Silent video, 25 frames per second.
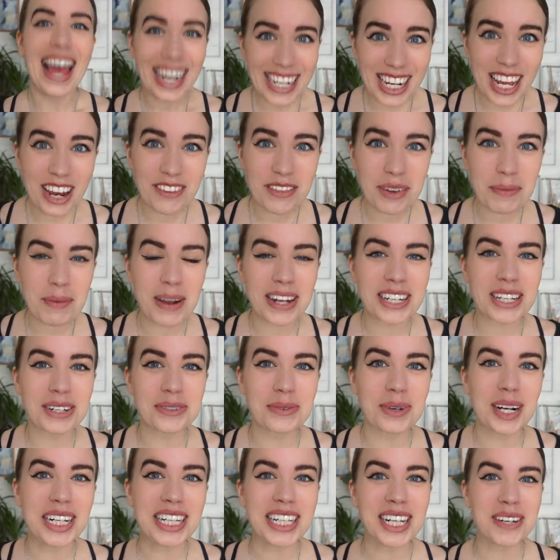everybody,
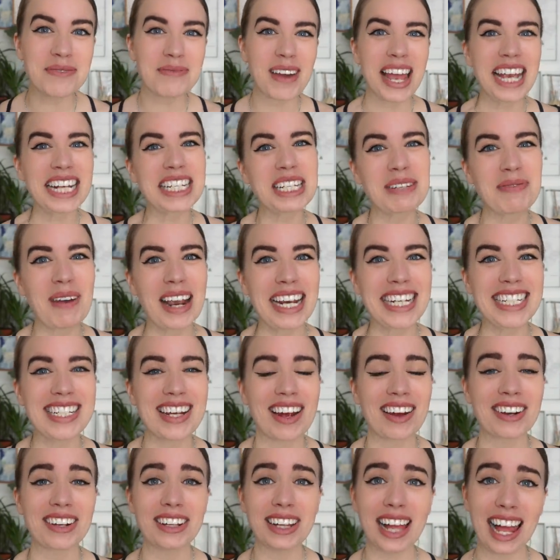and welcome back to my
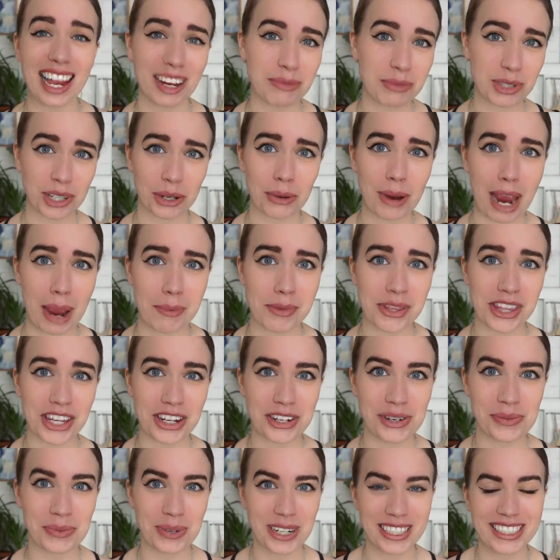channel. I'm so happy
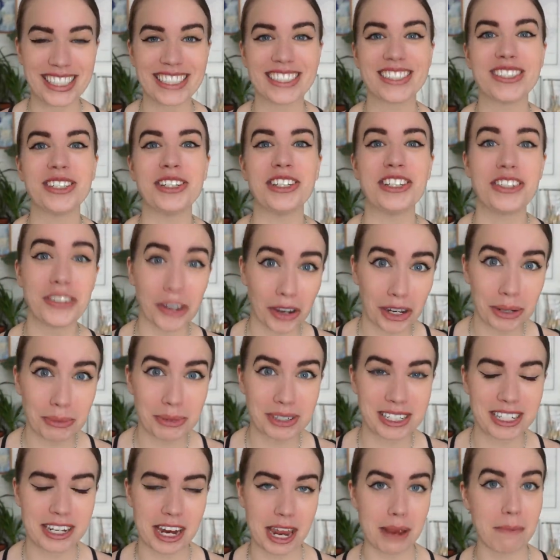that you wanted to join
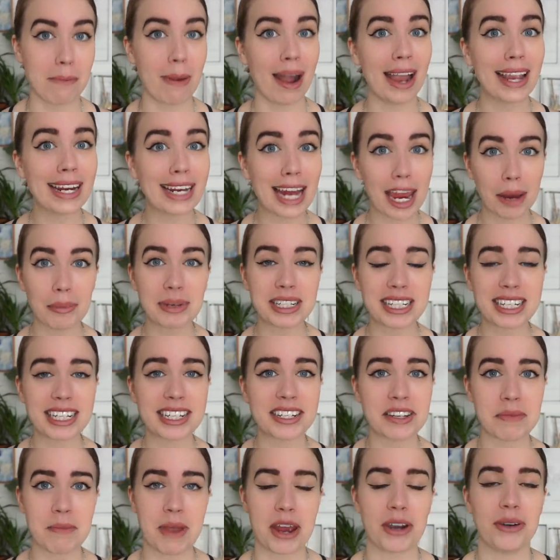me today. My name is
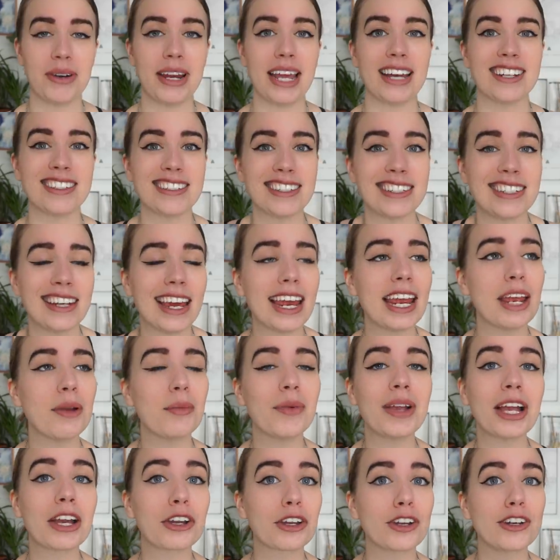Kitty Mary, and today
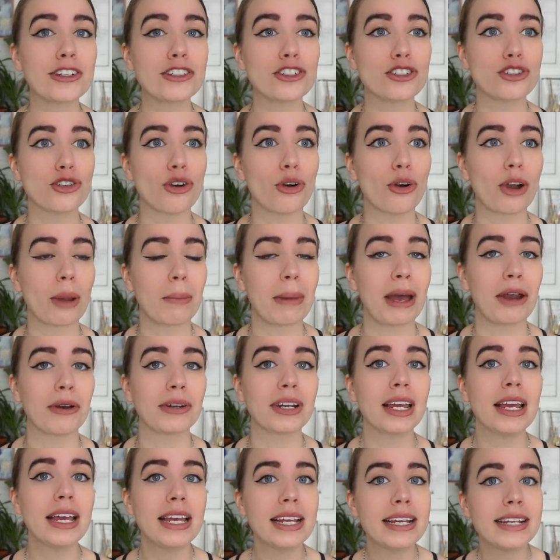we are going to talk
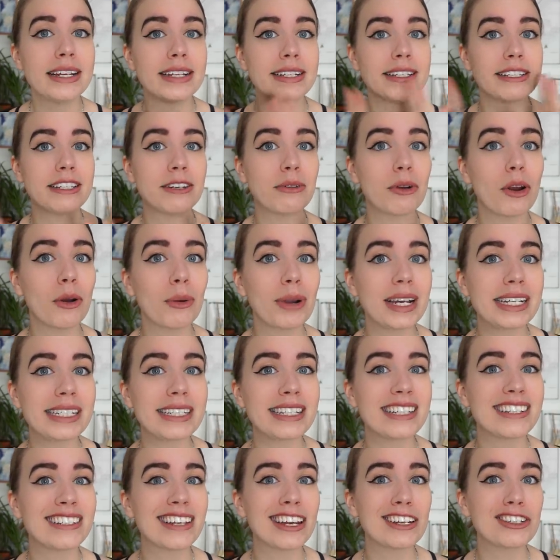about zero
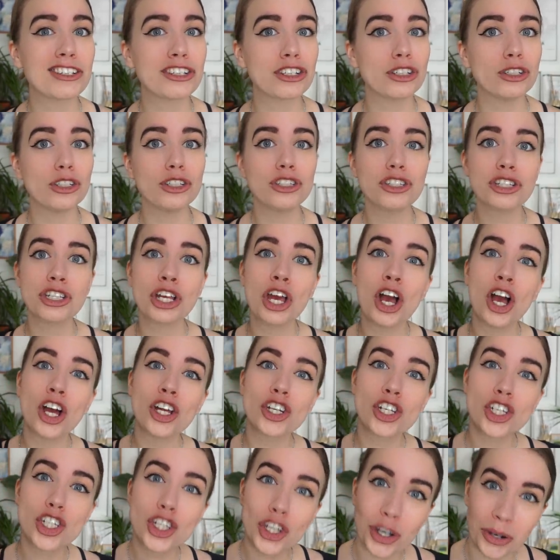waste essentials,
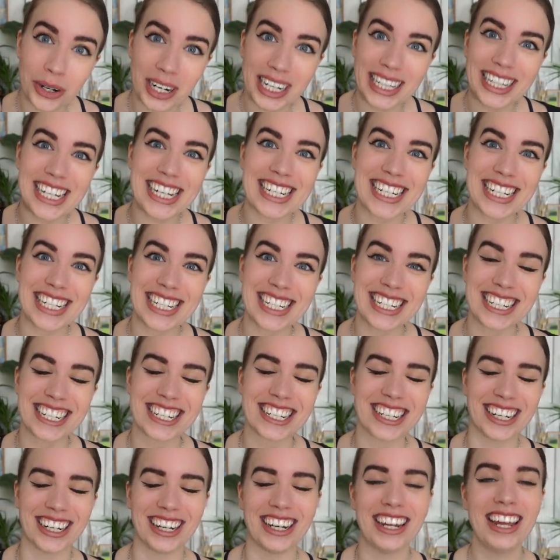toilet
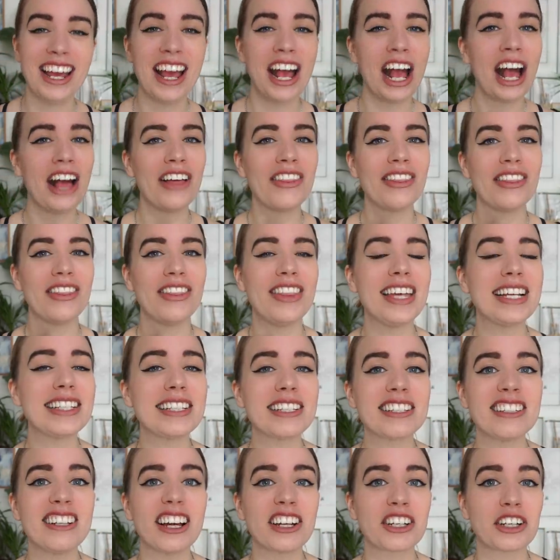edition. This
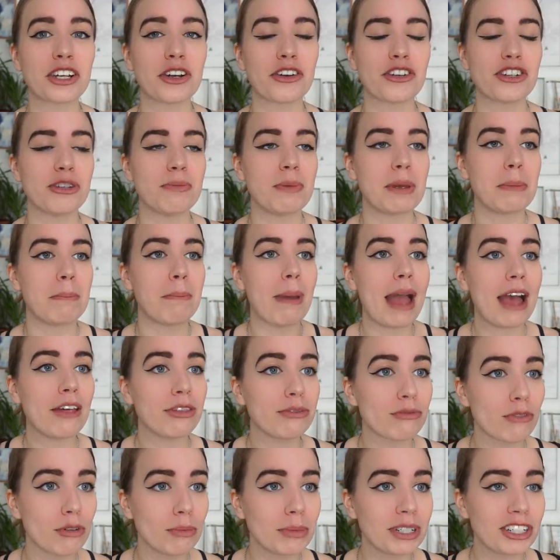is not going to be
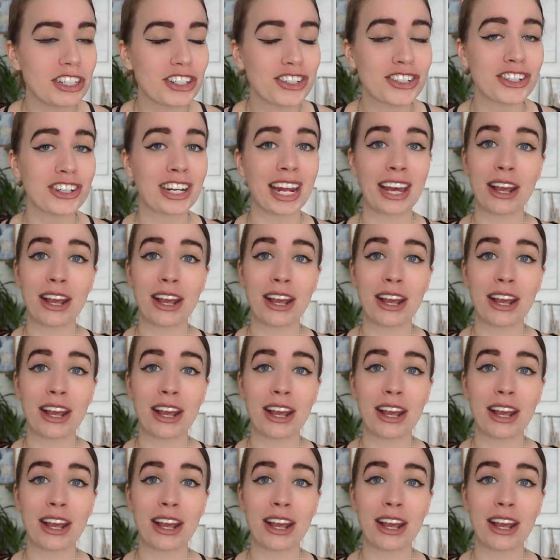bathroom edition.